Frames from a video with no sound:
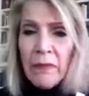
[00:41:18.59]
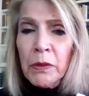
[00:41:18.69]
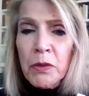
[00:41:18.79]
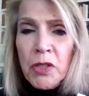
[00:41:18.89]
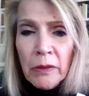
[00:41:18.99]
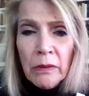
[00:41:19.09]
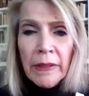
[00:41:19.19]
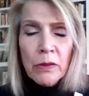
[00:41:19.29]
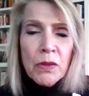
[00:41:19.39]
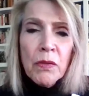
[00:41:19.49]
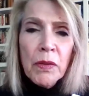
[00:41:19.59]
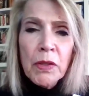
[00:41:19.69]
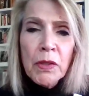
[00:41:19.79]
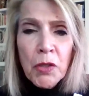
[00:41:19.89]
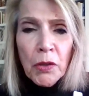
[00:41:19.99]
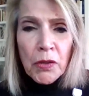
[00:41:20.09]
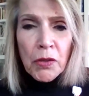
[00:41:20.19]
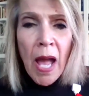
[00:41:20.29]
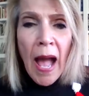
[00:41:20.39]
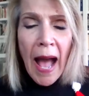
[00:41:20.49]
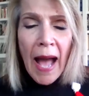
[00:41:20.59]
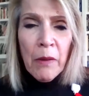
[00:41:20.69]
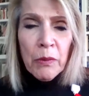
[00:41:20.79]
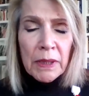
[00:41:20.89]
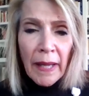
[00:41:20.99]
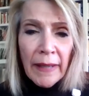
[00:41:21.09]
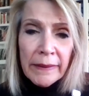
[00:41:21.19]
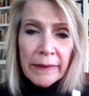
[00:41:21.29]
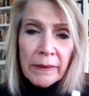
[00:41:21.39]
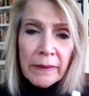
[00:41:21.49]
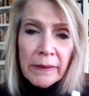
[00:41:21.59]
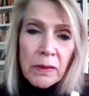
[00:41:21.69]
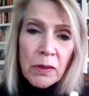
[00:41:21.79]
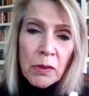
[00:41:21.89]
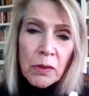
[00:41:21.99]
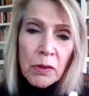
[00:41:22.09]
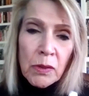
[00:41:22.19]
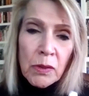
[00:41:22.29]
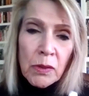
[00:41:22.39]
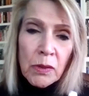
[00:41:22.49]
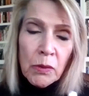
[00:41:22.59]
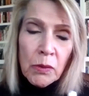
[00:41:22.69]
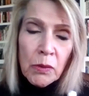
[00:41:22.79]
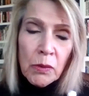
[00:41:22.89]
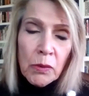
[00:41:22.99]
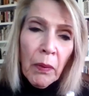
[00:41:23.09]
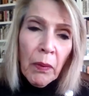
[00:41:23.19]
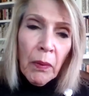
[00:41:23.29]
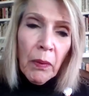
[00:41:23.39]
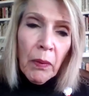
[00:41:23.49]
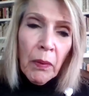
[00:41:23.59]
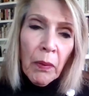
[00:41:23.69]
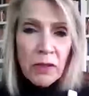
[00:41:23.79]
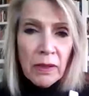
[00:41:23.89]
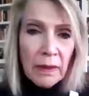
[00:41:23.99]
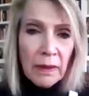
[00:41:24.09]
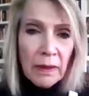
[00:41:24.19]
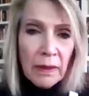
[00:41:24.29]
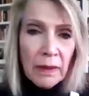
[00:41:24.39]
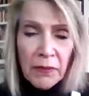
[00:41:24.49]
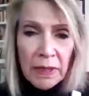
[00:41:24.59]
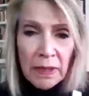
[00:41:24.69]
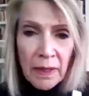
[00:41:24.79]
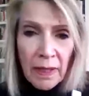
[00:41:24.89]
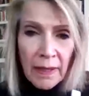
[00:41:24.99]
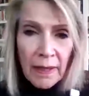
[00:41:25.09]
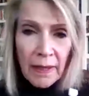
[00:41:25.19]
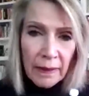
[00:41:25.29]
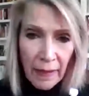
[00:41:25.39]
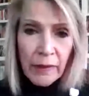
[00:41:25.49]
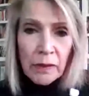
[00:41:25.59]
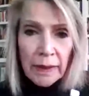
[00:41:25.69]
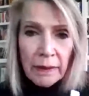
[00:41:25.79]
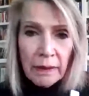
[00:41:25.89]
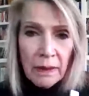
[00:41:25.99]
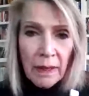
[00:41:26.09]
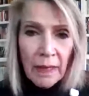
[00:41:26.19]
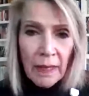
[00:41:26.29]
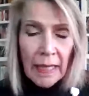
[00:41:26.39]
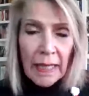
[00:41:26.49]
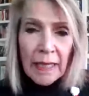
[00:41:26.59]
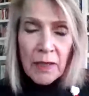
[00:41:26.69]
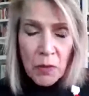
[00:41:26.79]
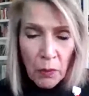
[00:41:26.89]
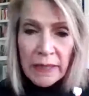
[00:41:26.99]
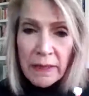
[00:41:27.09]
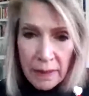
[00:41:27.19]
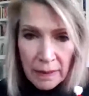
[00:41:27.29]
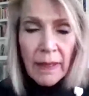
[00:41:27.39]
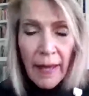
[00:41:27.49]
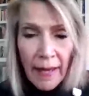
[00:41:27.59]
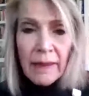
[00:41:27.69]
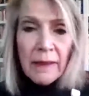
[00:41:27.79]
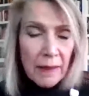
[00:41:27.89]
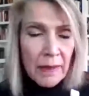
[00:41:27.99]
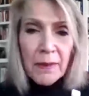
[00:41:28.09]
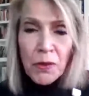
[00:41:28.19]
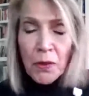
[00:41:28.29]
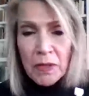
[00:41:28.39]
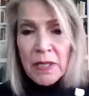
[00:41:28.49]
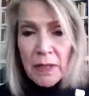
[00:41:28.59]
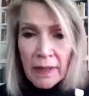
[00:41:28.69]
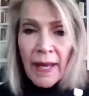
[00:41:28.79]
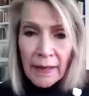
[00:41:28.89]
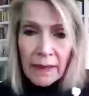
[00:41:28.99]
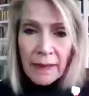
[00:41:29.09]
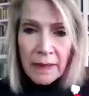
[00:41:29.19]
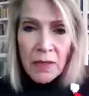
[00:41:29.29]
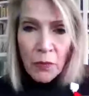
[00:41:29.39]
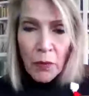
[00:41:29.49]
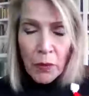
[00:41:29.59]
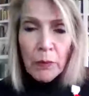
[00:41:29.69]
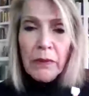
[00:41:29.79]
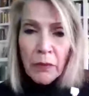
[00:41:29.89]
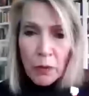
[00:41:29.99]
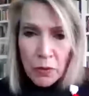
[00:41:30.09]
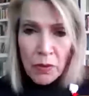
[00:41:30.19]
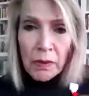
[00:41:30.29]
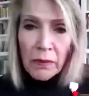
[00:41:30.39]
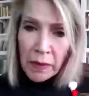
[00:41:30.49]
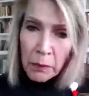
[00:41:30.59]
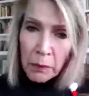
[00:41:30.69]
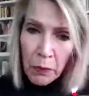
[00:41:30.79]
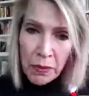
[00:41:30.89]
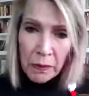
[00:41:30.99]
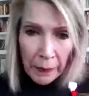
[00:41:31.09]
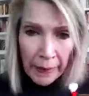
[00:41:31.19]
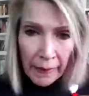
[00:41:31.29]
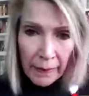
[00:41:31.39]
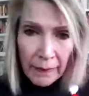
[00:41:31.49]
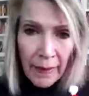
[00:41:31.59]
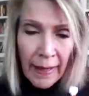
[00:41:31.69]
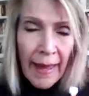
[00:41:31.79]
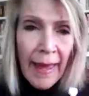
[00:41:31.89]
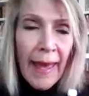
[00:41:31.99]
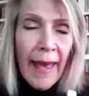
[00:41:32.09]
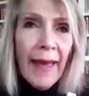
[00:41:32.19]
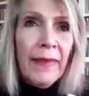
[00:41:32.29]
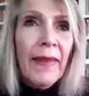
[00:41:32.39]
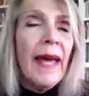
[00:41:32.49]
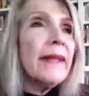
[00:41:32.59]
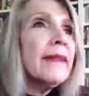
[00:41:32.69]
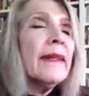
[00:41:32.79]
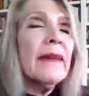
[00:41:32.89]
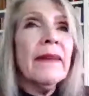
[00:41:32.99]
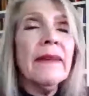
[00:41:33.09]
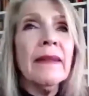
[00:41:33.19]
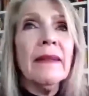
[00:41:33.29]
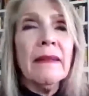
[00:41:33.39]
generators for the church. I would like to point out that the tragedy of Civita in Ireland is what did serve as the catalyst for the reversal of the abortion ban, and that the